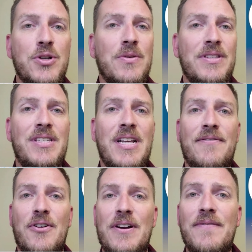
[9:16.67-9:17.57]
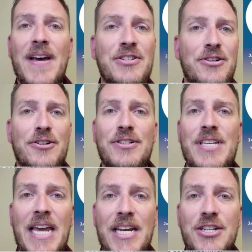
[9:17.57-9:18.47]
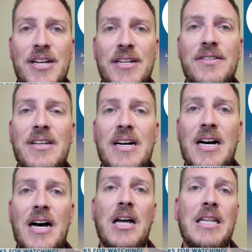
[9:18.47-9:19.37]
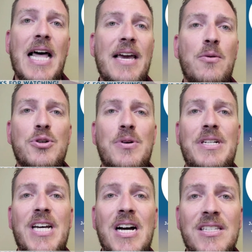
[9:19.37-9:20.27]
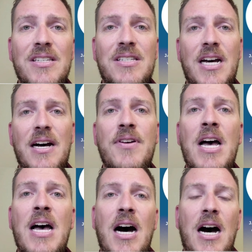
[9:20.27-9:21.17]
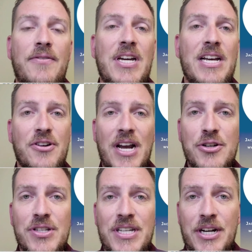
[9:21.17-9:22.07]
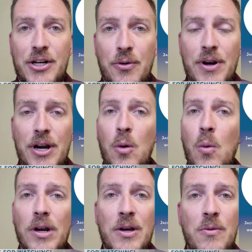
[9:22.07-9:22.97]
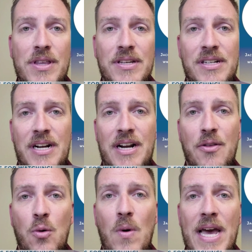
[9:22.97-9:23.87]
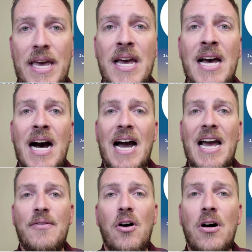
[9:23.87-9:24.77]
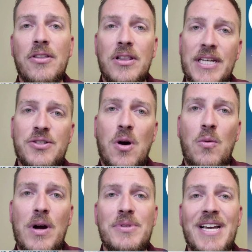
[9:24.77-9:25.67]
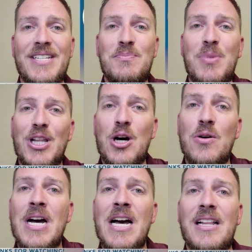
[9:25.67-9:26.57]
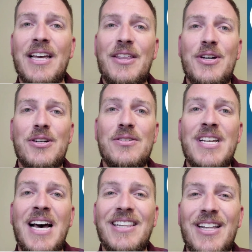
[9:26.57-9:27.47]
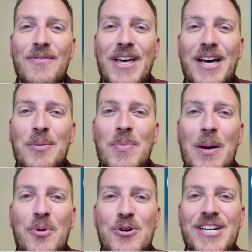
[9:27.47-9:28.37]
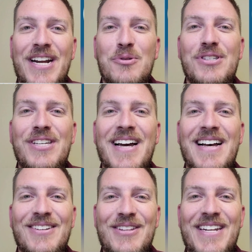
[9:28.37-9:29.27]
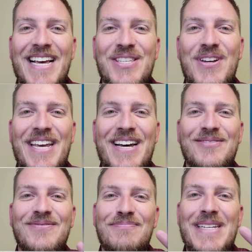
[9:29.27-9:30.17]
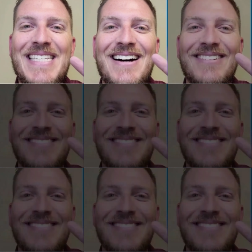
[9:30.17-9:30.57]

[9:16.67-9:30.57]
We're doing stuff for investors, agents alike. We're doing tons of stuff. If you guys are interested in a career, working with us in another way, I have all the links to our websites below. Click those. Love the help. I appreciate it. We'll see you guys on the next video. Peace out.